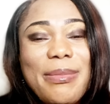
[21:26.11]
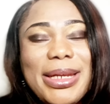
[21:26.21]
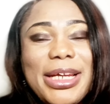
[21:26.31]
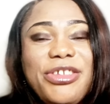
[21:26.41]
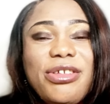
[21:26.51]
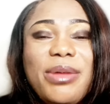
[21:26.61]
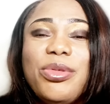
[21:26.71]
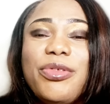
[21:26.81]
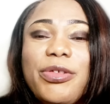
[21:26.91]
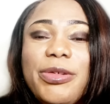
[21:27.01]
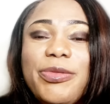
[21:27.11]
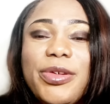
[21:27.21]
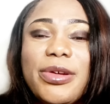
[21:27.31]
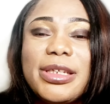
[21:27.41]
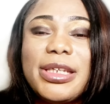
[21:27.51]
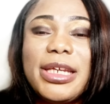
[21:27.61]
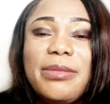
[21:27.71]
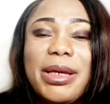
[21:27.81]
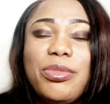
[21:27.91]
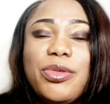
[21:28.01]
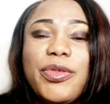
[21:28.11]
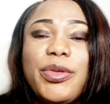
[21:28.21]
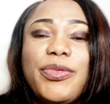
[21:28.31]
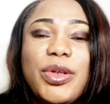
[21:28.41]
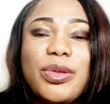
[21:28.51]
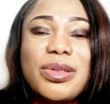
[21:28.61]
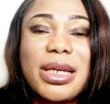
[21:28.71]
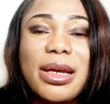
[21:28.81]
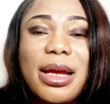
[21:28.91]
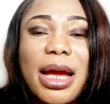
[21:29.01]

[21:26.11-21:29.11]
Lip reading: my Nigerian movie review, and then again my movie reviews.